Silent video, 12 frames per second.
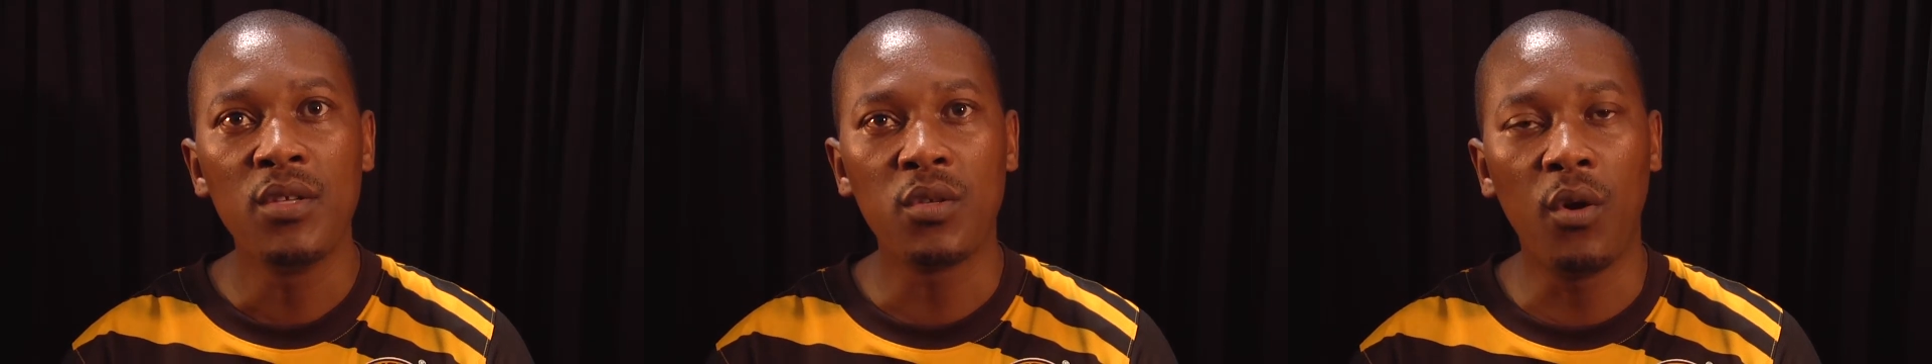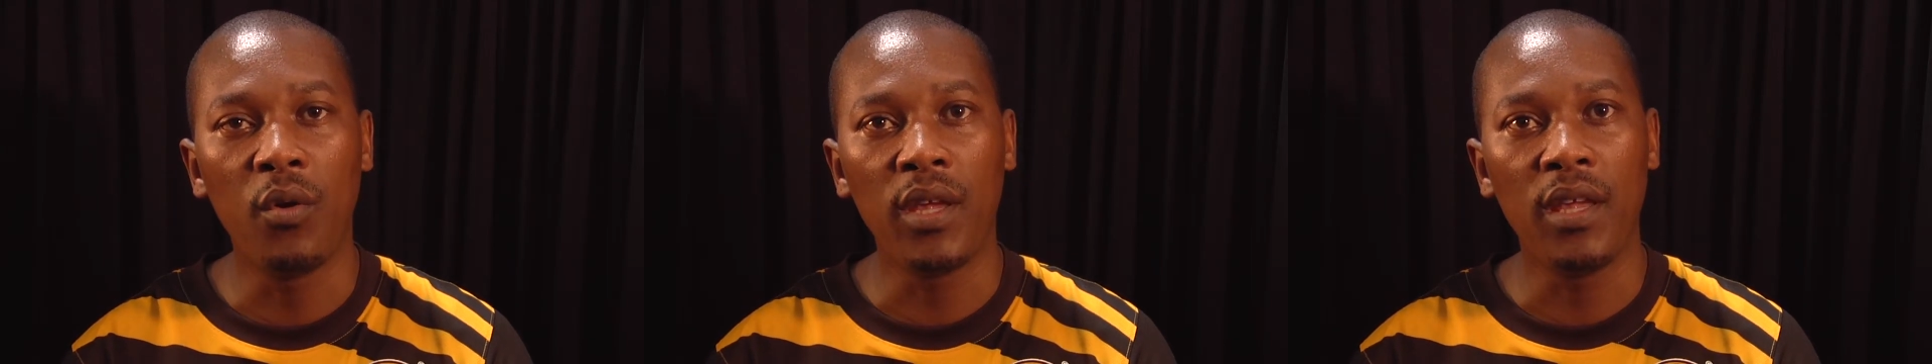
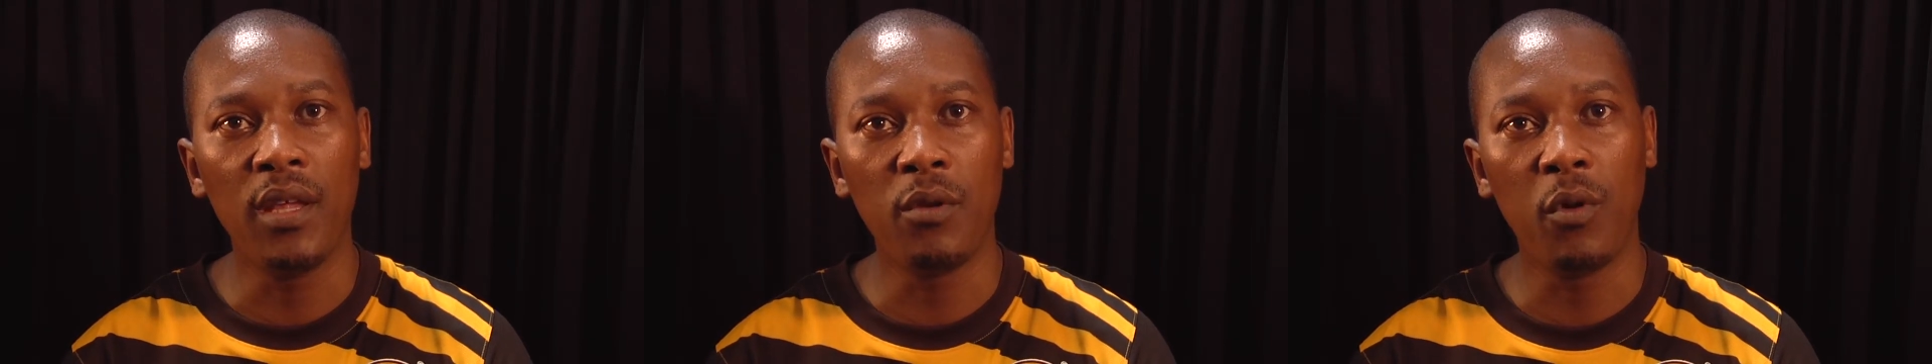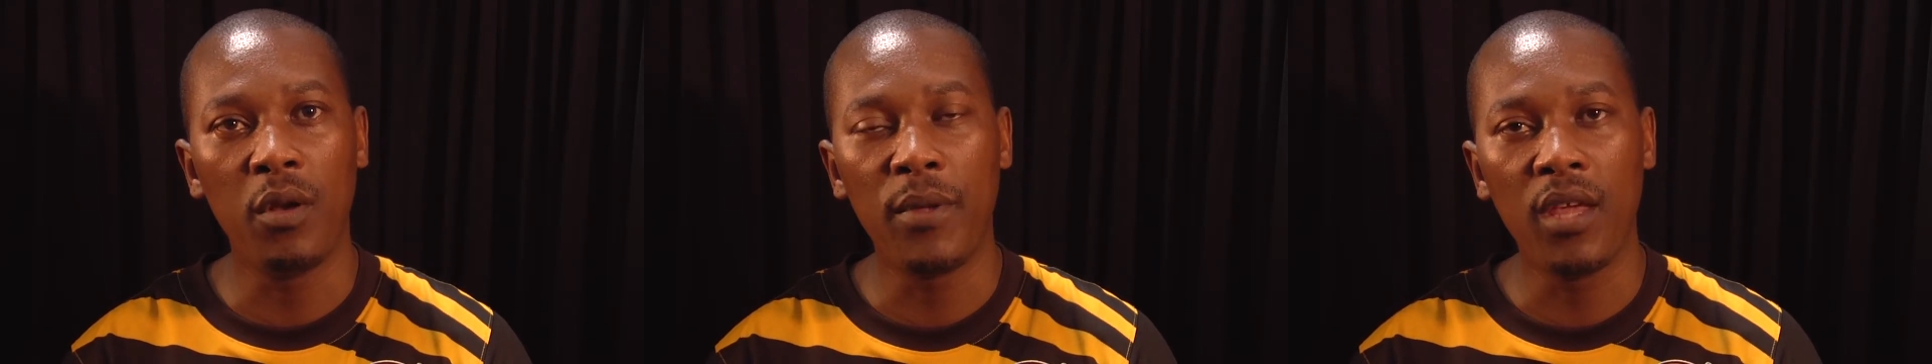So
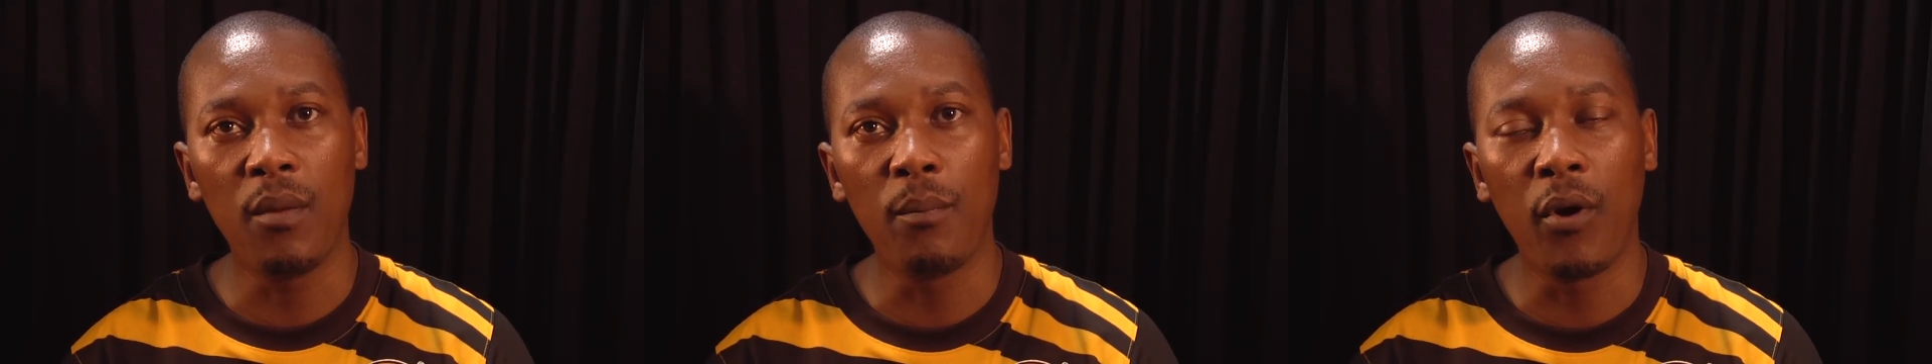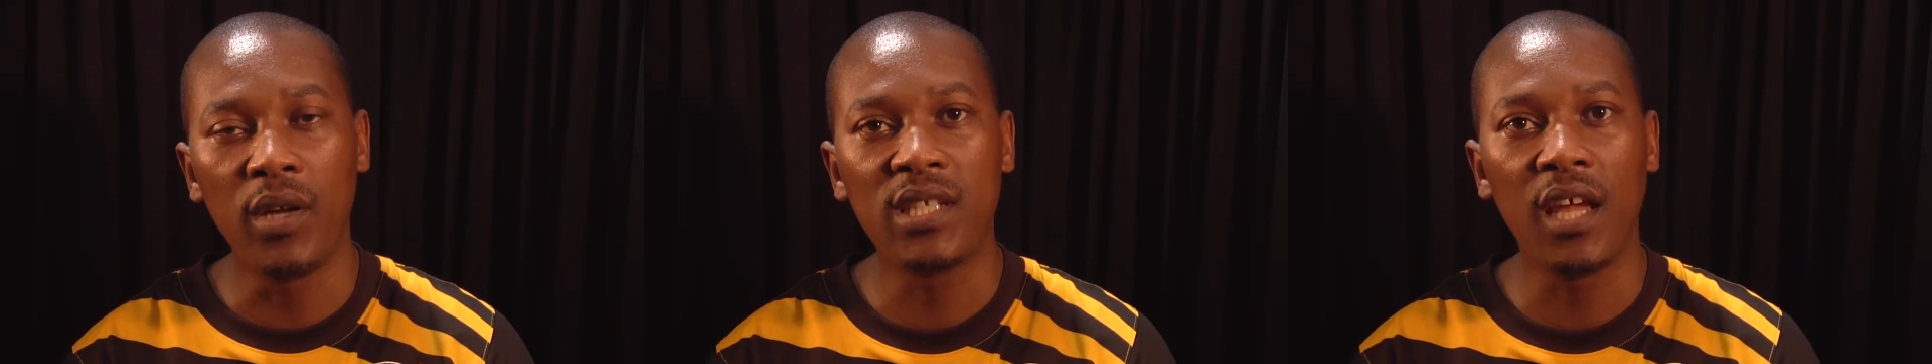it will be
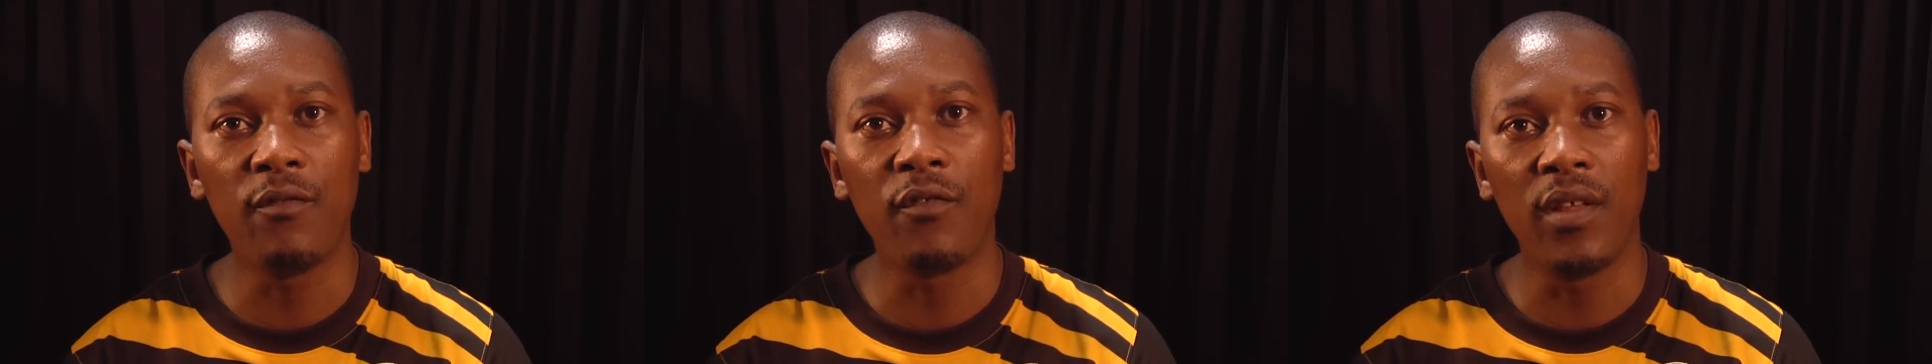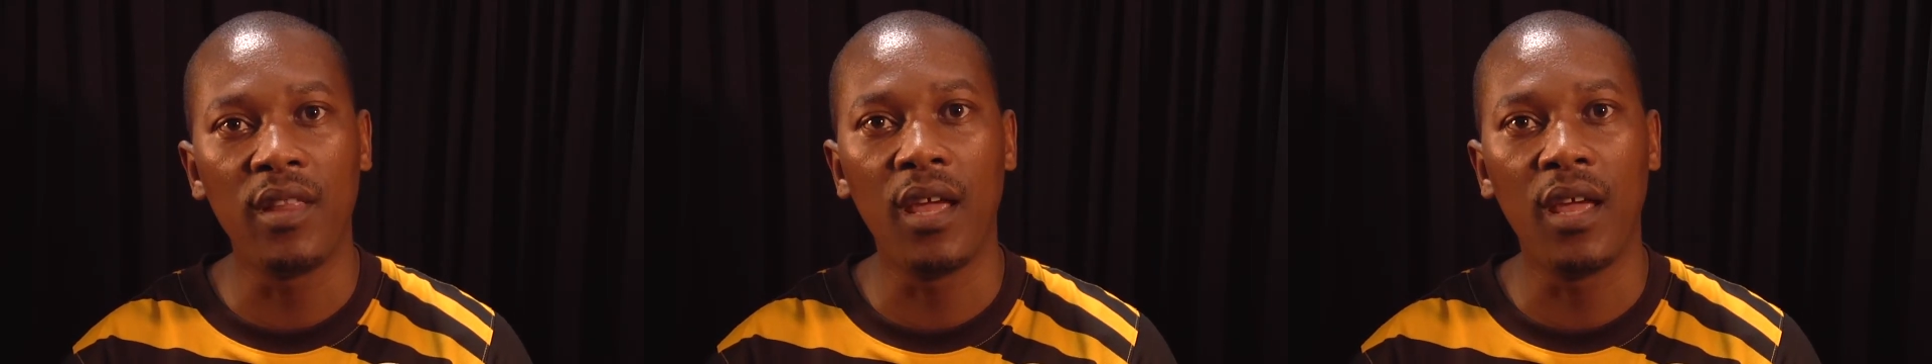important for